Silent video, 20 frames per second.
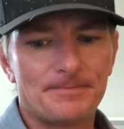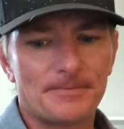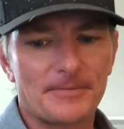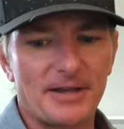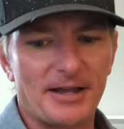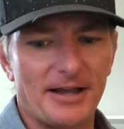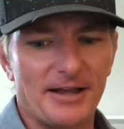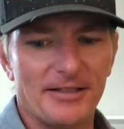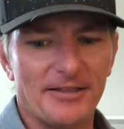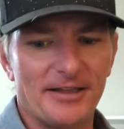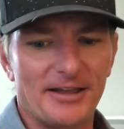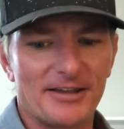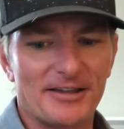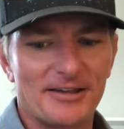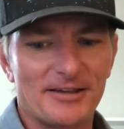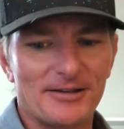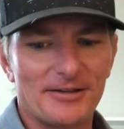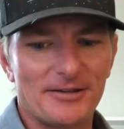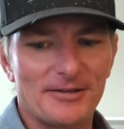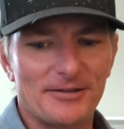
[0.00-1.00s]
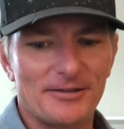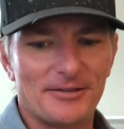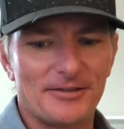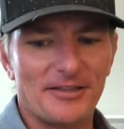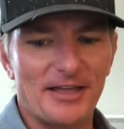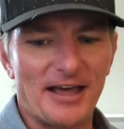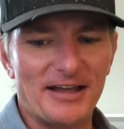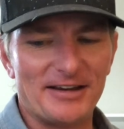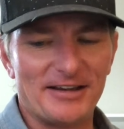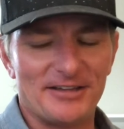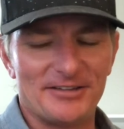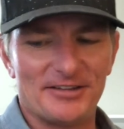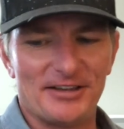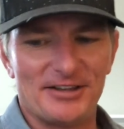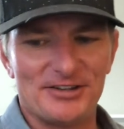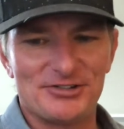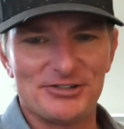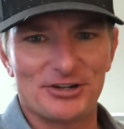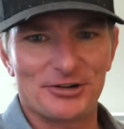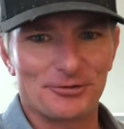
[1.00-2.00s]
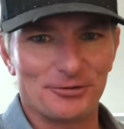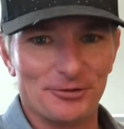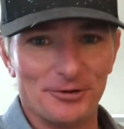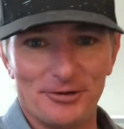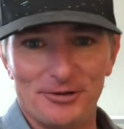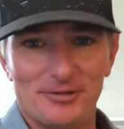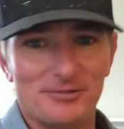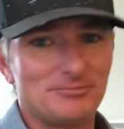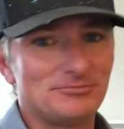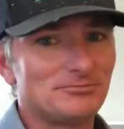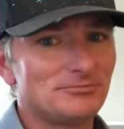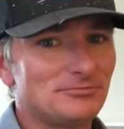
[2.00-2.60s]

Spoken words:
I like that as a general